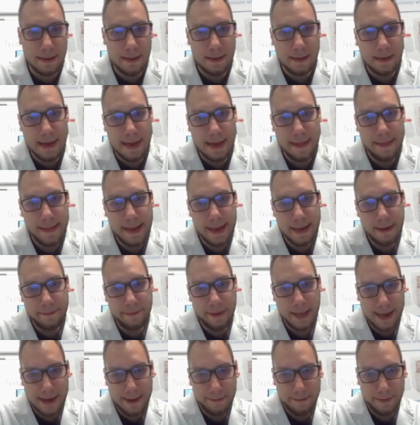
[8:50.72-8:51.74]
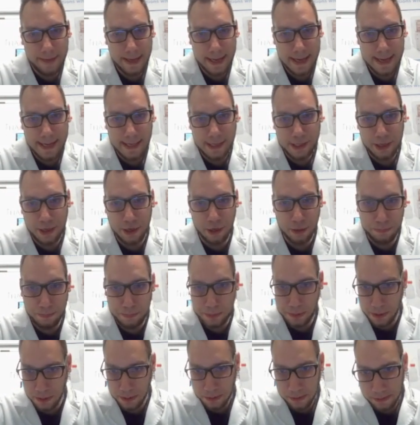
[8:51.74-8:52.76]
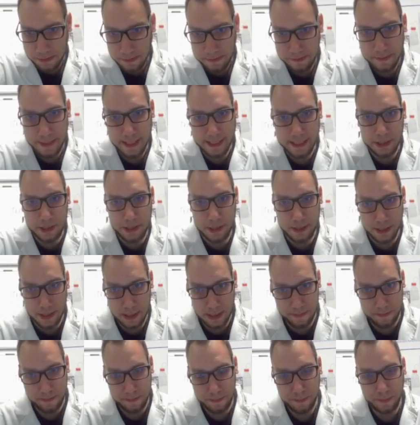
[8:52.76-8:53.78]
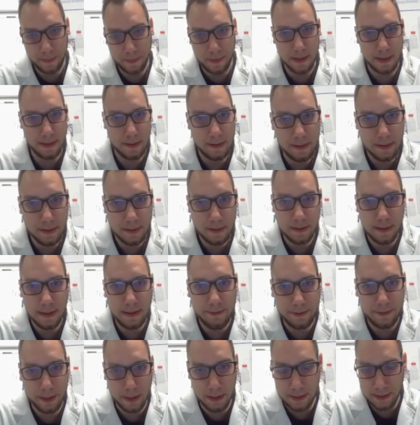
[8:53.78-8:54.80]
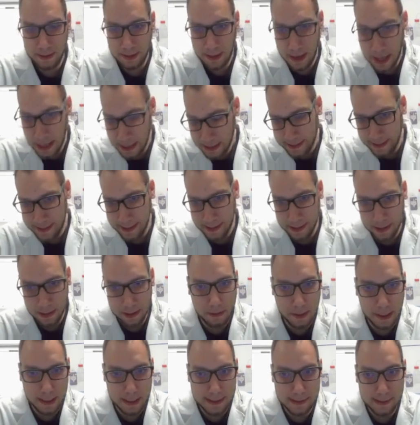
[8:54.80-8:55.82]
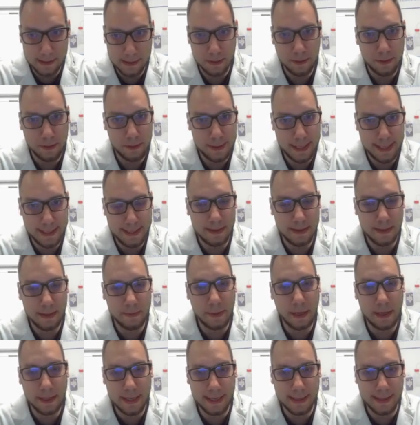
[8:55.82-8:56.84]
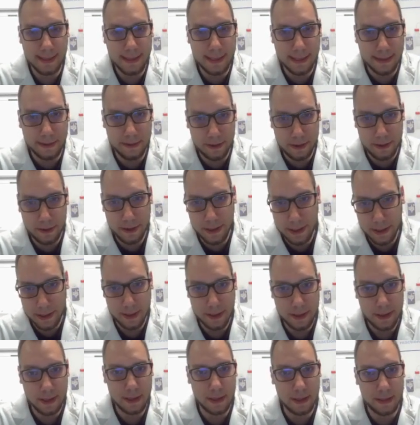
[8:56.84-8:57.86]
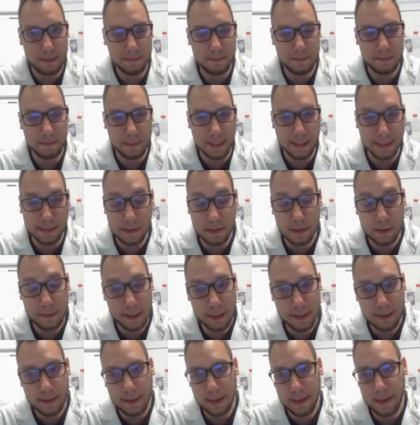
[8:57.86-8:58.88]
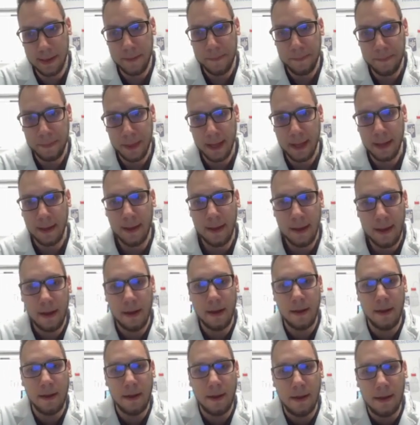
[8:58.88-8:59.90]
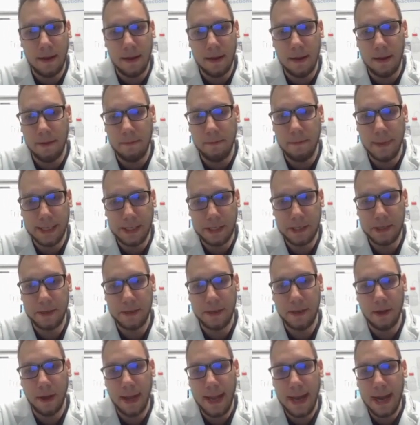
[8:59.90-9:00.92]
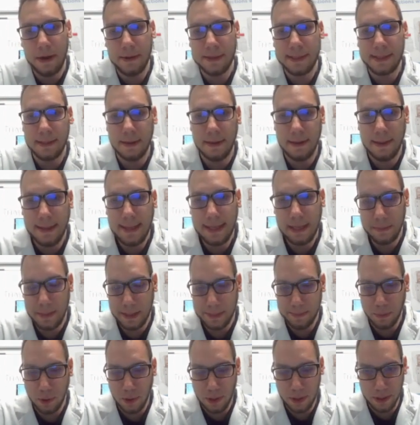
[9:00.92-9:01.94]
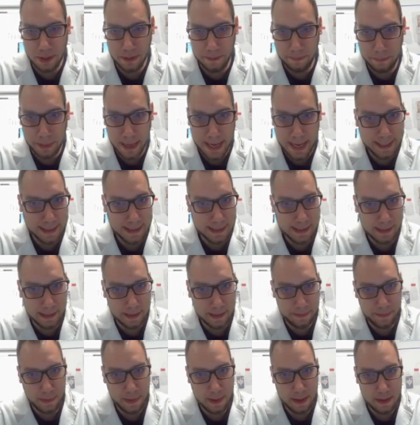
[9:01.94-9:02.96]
And then we have the H-Cube Pro, which even last year was already the market leader instrument, which allows a little bit more complex